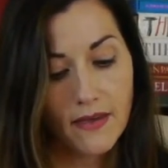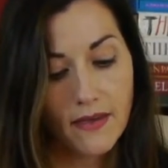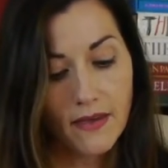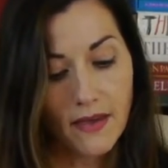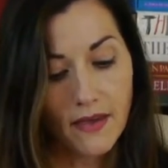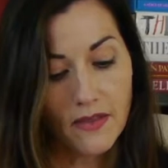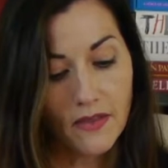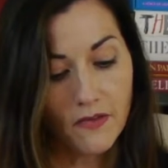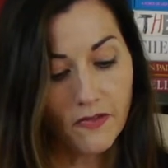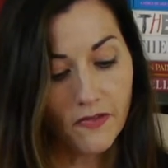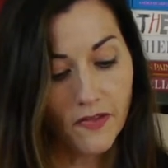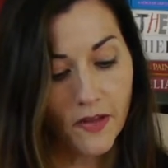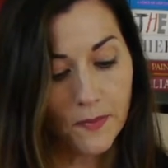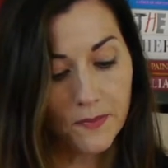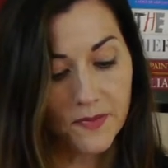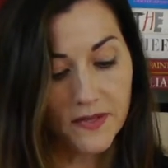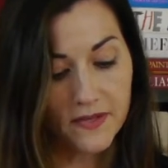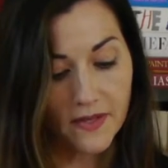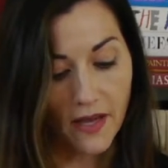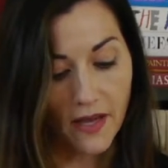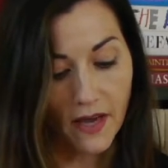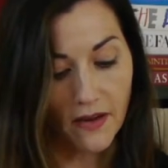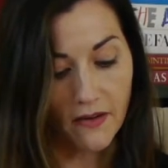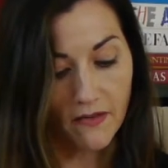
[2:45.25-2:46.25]
And the flip
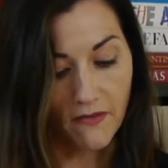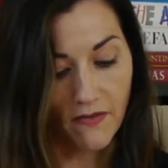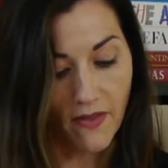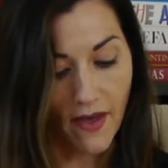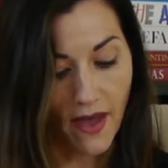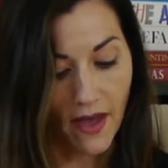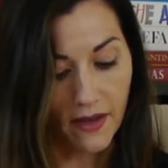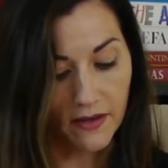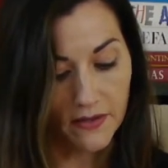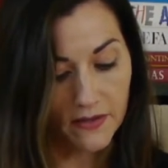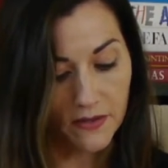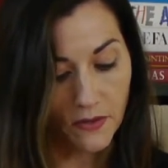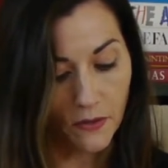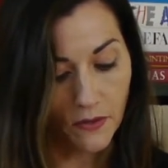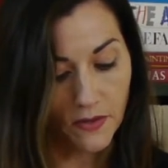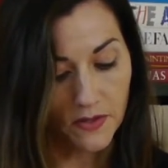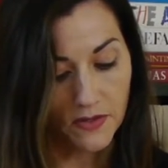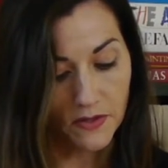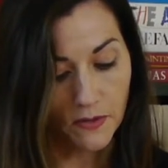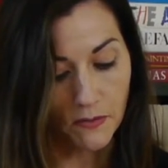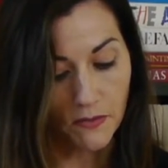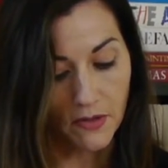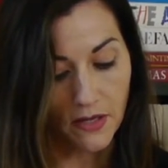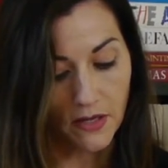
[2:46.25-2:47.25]
side of that is going
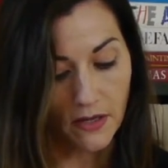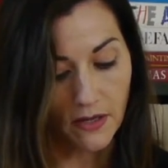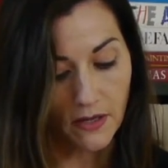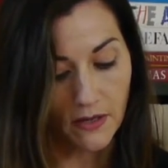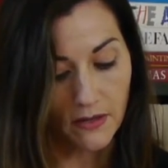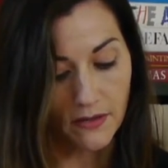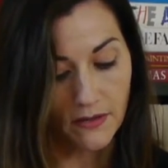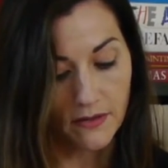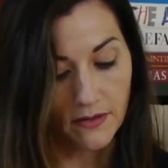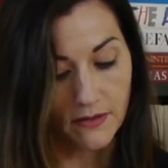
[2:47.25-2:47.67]
to be